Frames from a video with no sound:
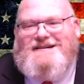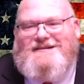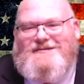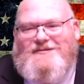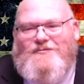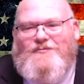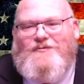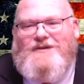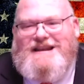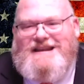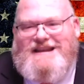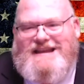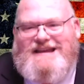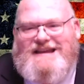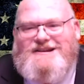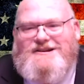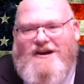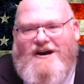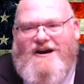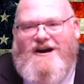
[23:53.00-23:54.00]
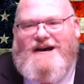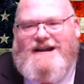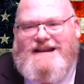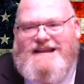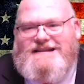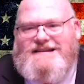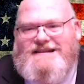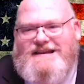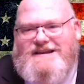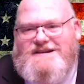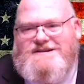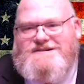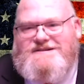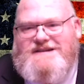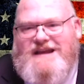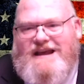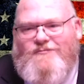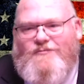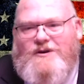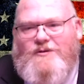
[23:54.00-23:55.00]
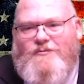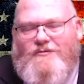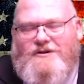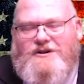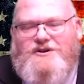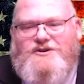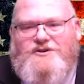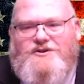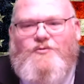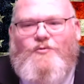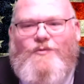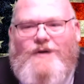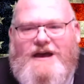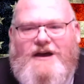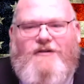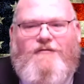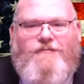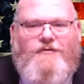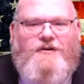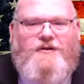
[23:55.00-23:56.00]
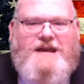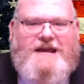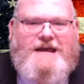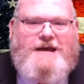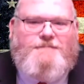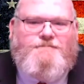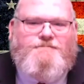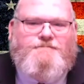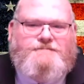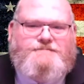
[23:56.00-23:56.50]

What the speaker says: we need God in this, and we want to do well for him.